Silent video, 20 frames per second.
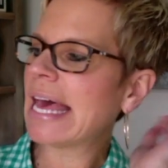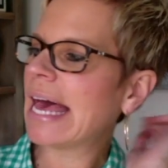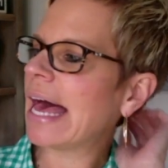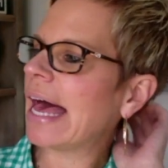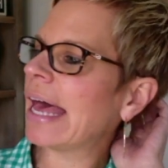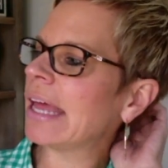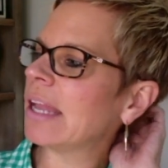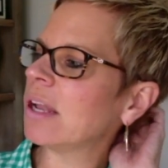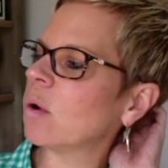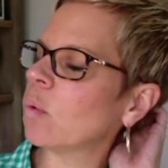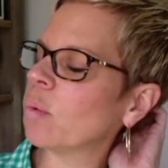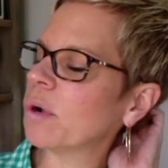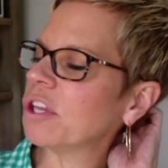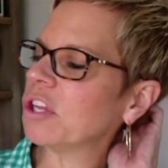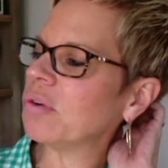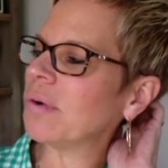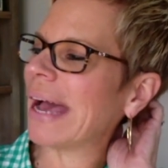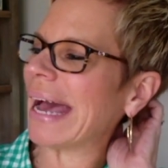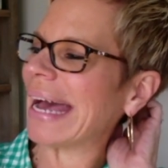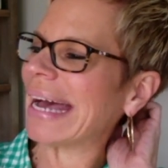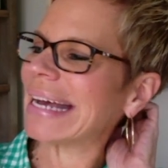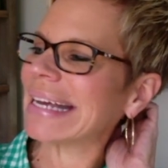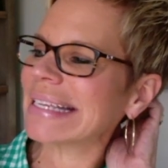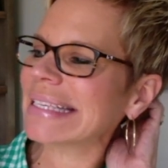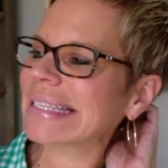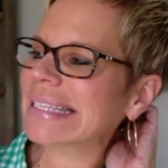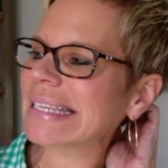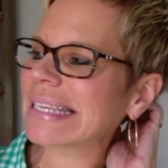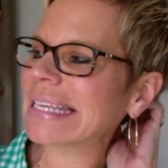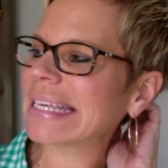And when you
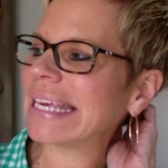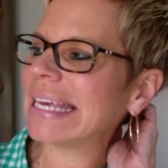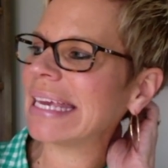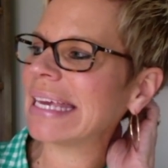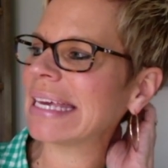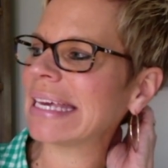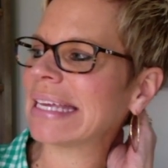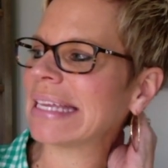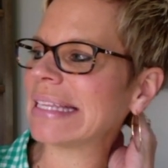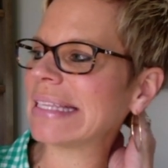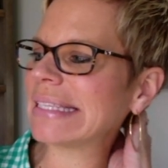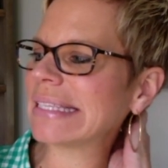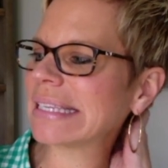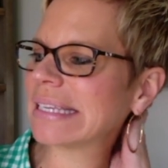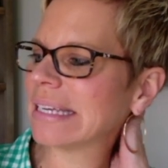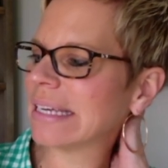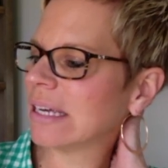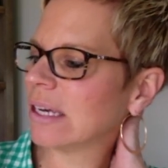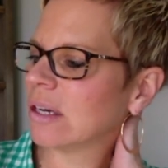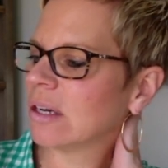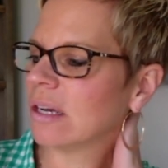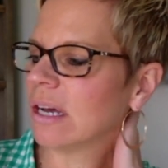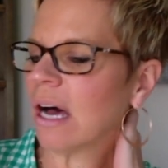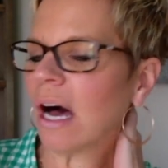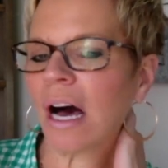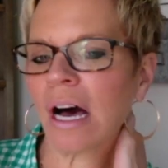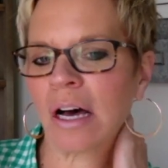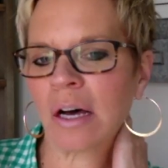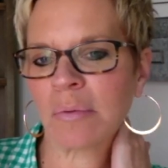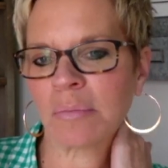ask kids
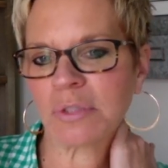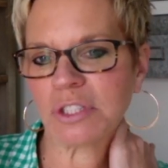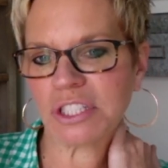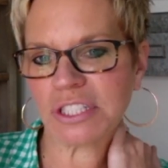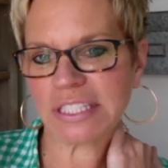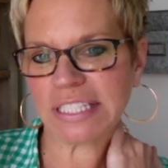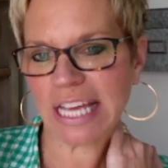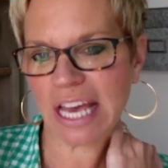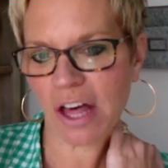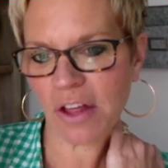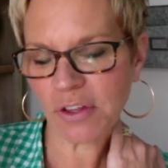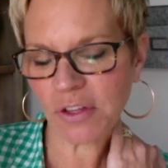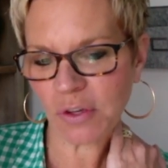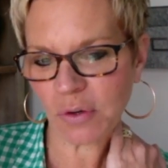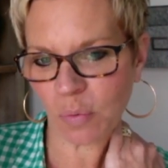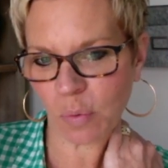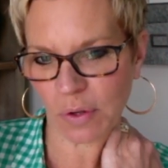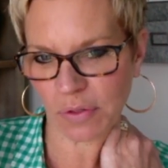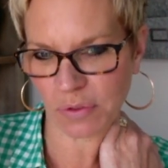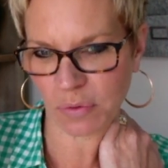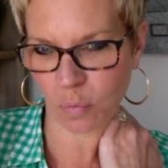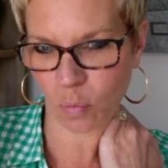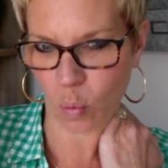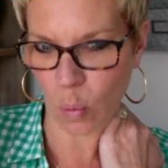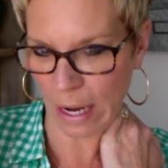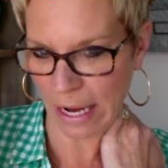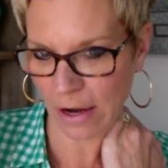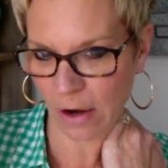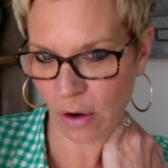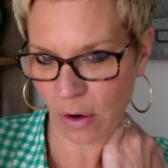to tell you
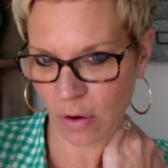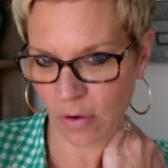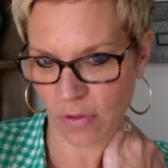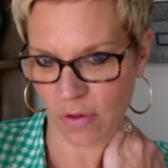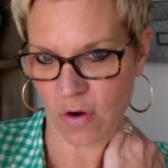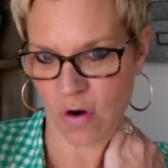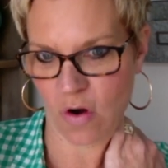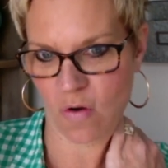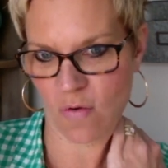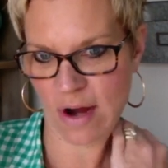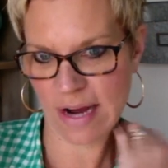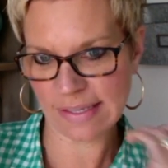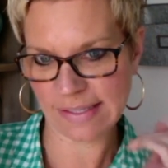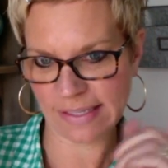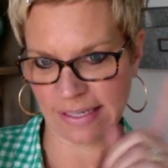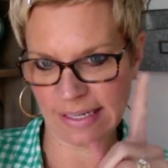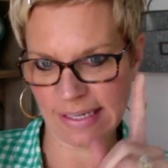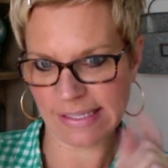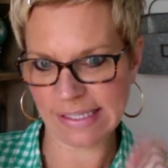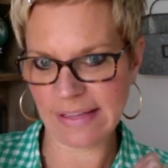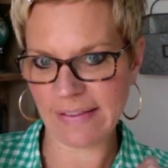where the horizon is.